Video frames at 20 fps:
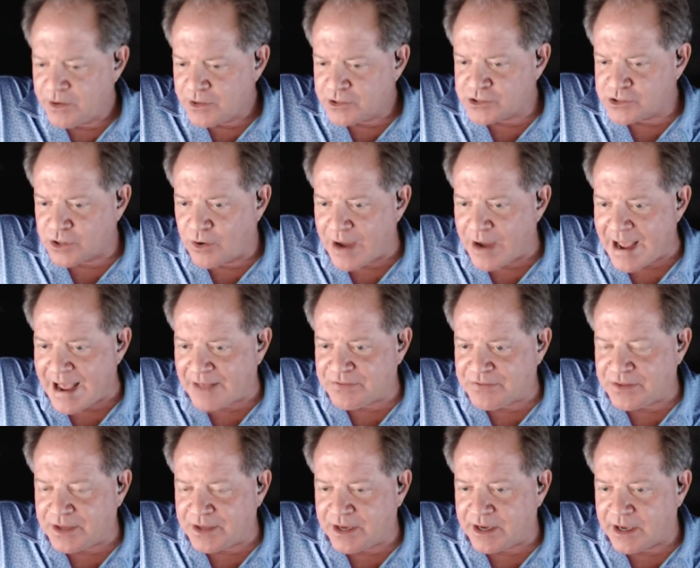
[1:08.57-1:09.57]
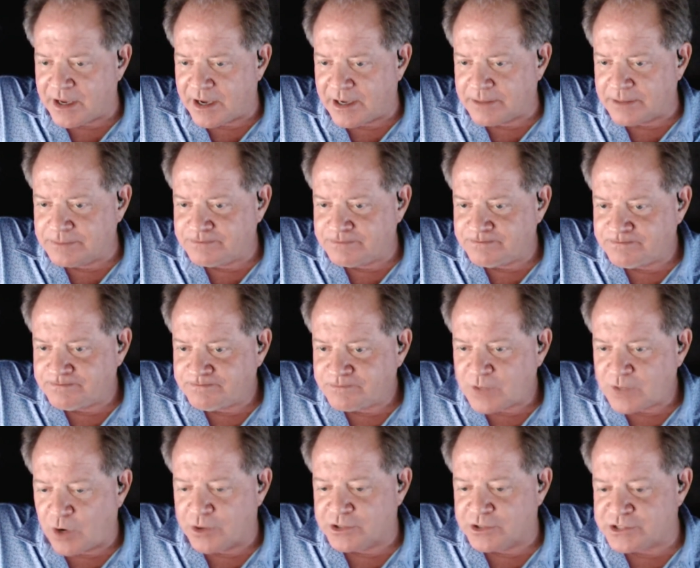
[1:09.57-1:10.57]
So at the uh,
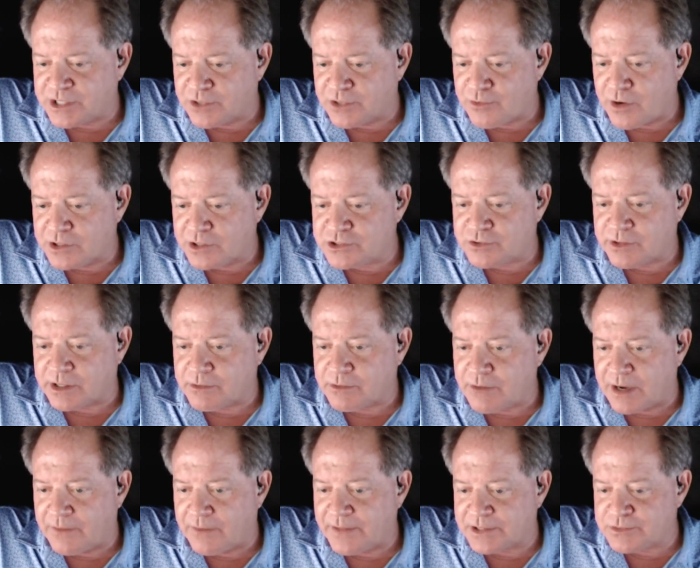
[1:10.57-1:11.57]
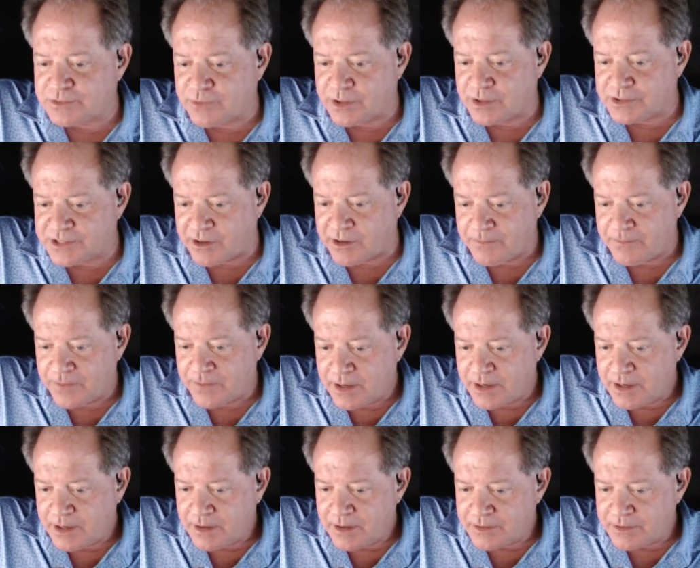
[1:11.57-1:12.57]
oh, you're seeing the wrong screen. Wow, that's weird. Sorry,
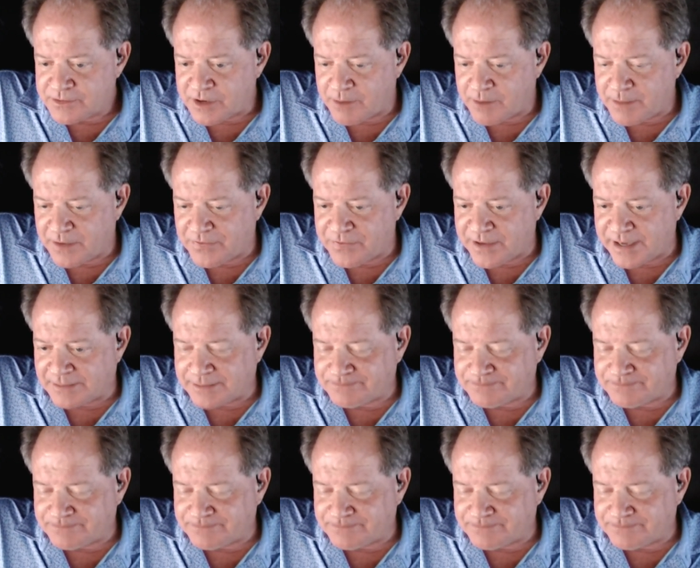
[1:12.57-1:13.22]
sorry about that,